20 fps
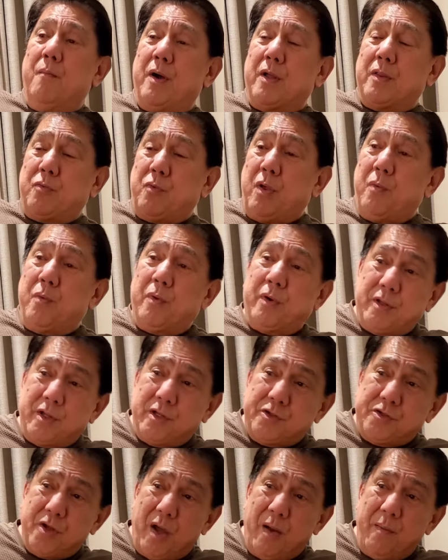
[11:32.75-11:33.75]
but we were
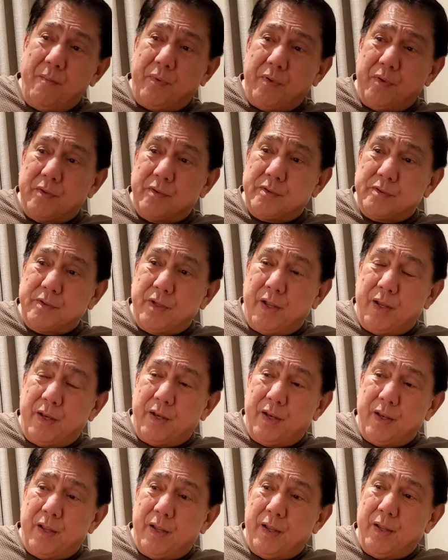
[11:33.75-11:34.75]
the champions,
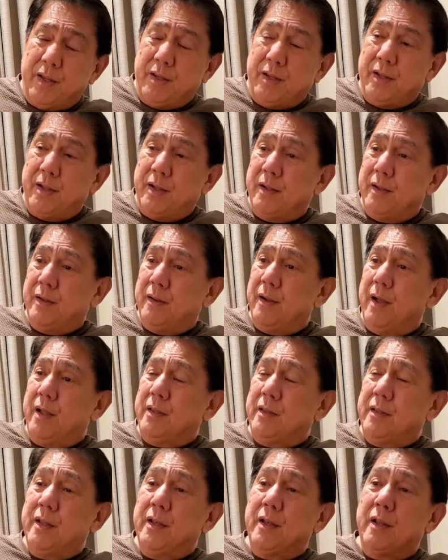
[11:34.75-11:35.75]
and I uh,
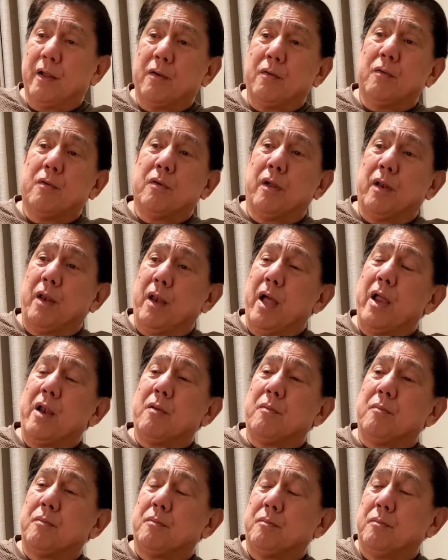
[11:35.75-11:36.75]
I did a, a,
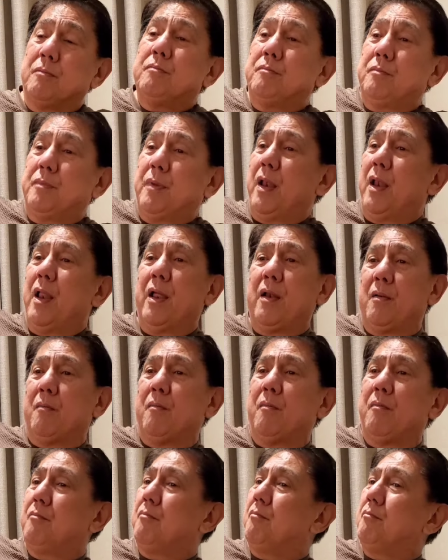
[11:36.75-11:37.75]
lot of a lot
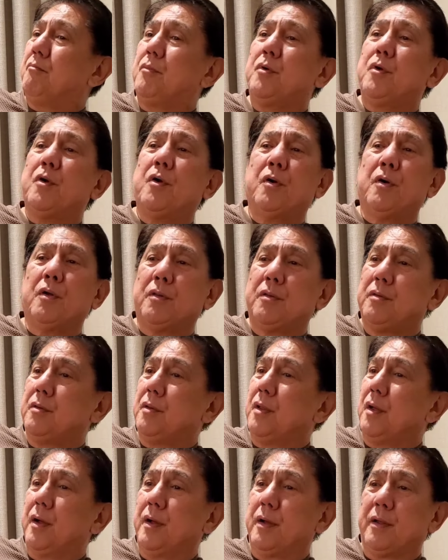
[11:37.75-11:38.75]
of good
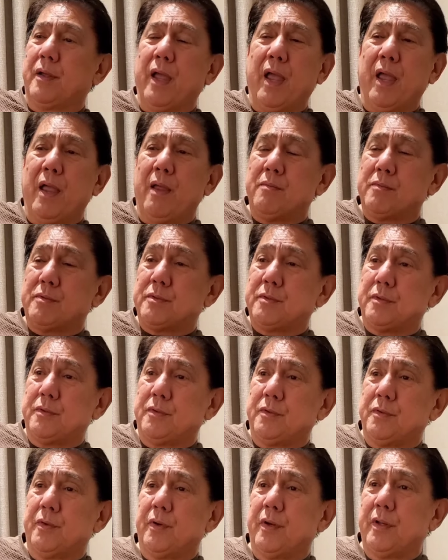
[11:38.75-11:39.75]
uh, games
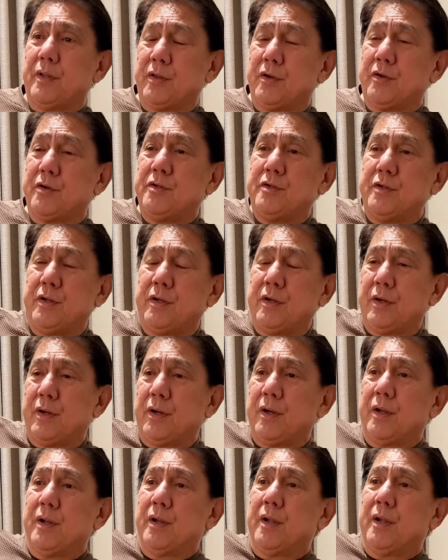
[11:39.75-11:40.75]
during third year
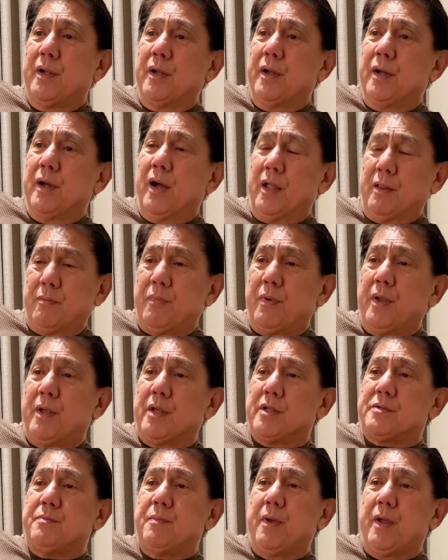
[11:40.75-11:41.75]
at
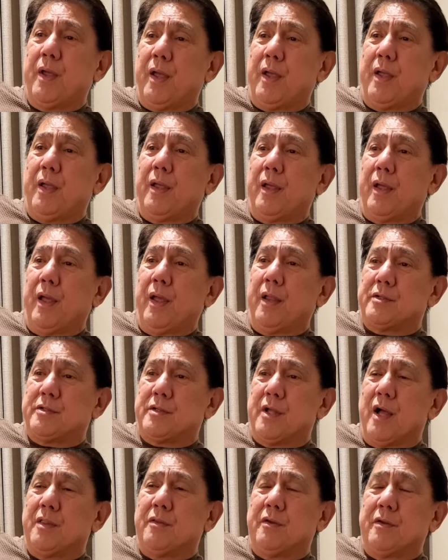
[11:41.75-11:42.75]
PSBA.
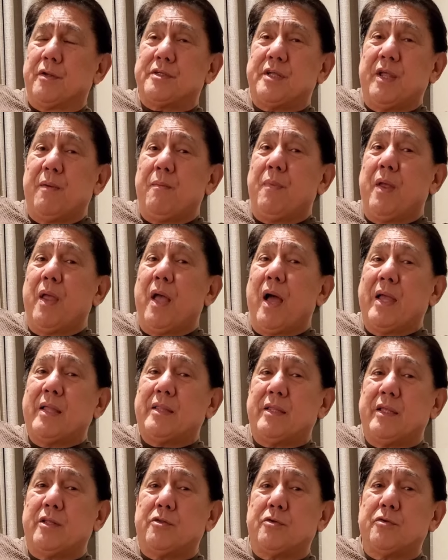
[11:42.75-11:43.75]
It's under
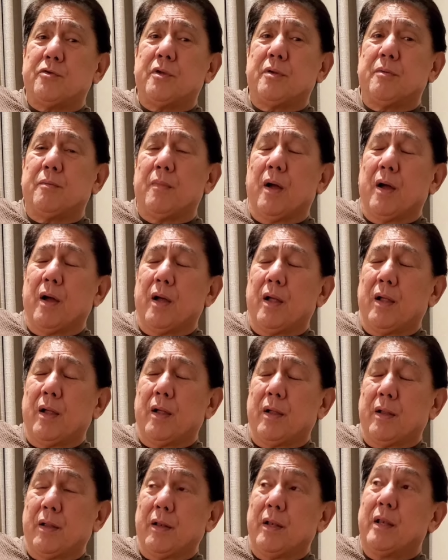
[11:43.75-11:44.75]
CBIT
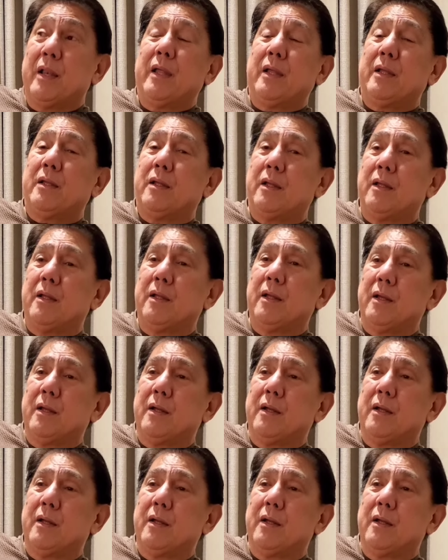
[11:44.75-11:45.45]
tournament league.